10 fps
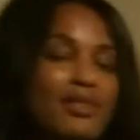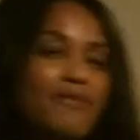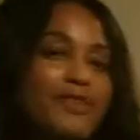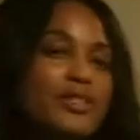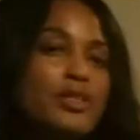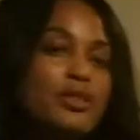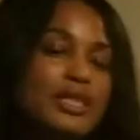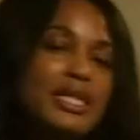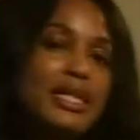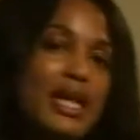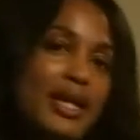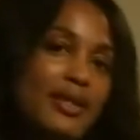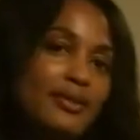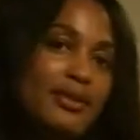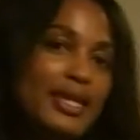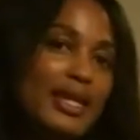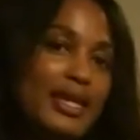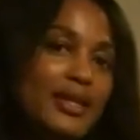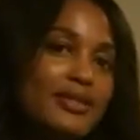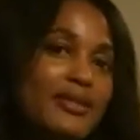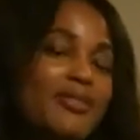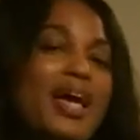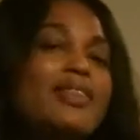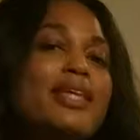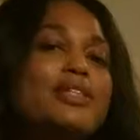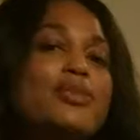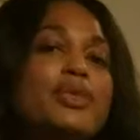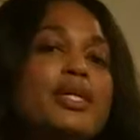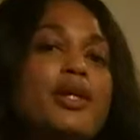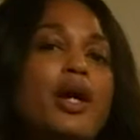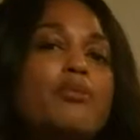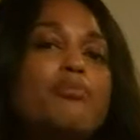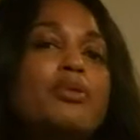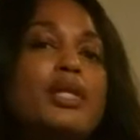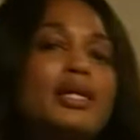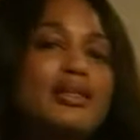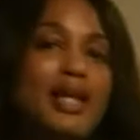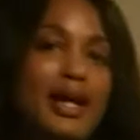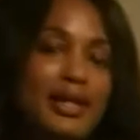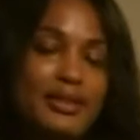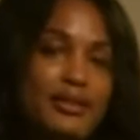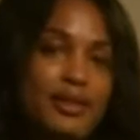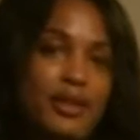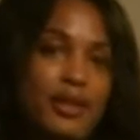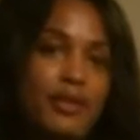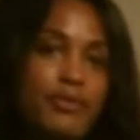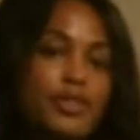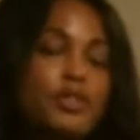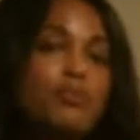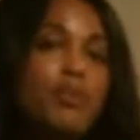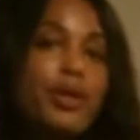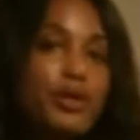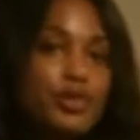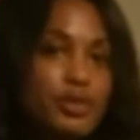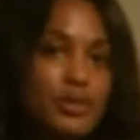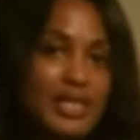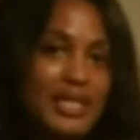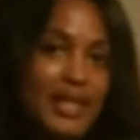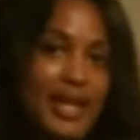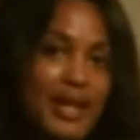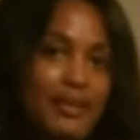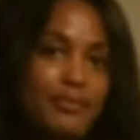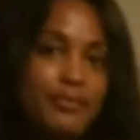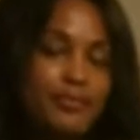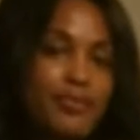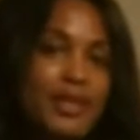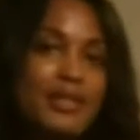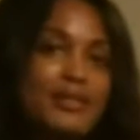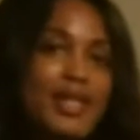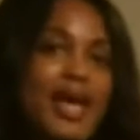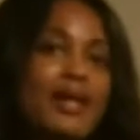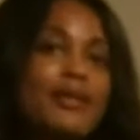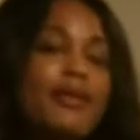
the physical DNA is that that's within our bloodline. The spiritual DNA is that